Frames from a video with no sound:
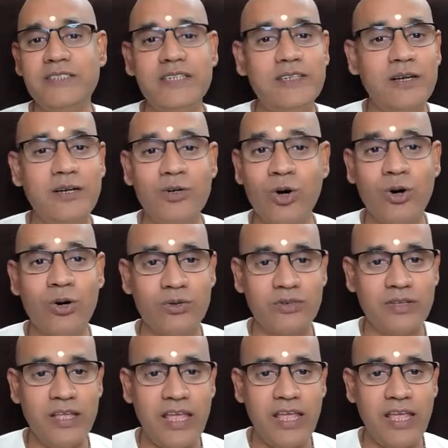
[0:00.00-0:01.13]
said, no,
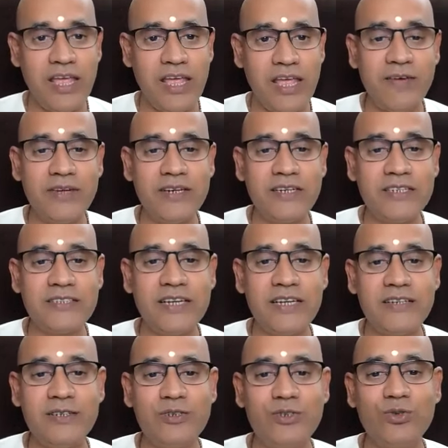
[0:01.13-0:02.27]
having
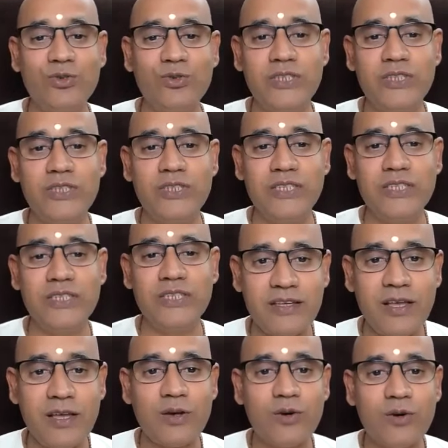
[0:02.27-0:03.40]
decided to do the yajna,
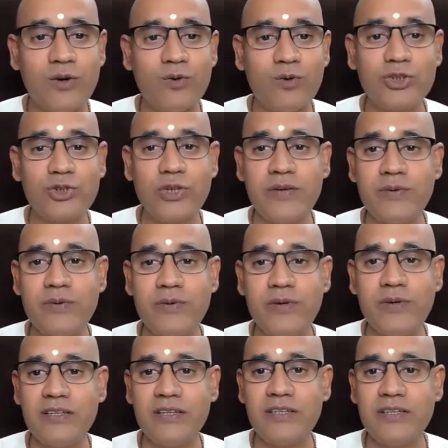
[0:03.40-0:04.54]
whatsoever
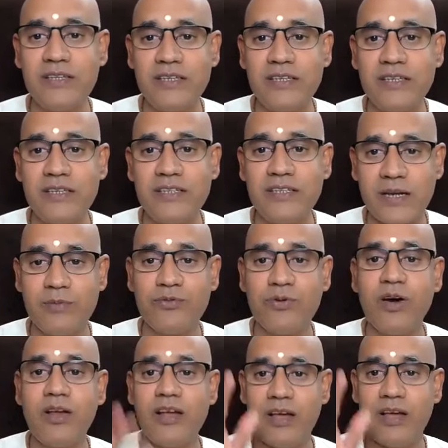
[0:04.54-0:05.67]
is come
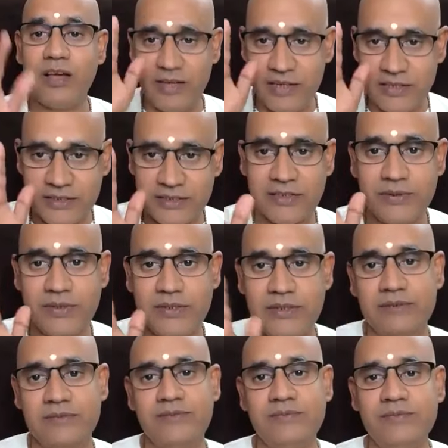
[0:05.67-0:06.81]
for, it is
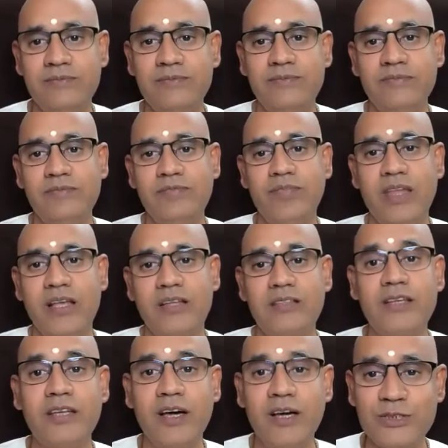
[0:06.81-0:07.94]
given.
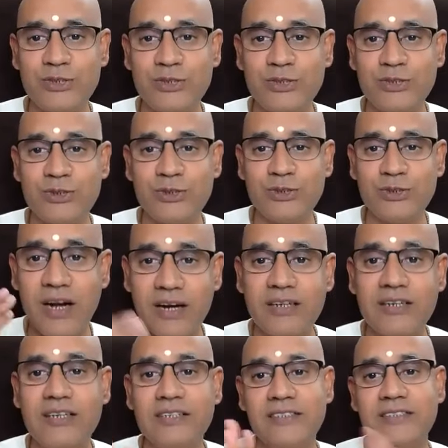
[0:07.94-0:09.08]
Tatastu,
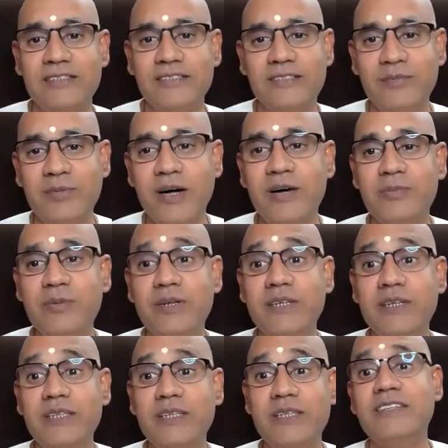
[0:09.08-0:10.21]
granted. Mahabali
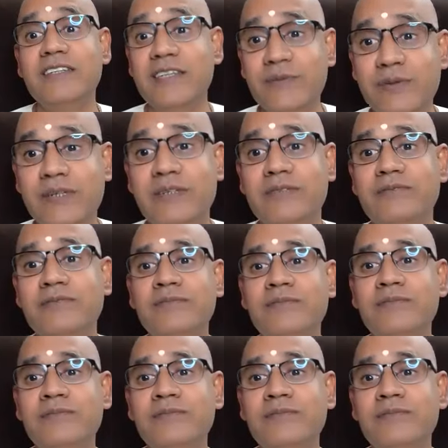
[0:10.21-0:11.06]
said, given.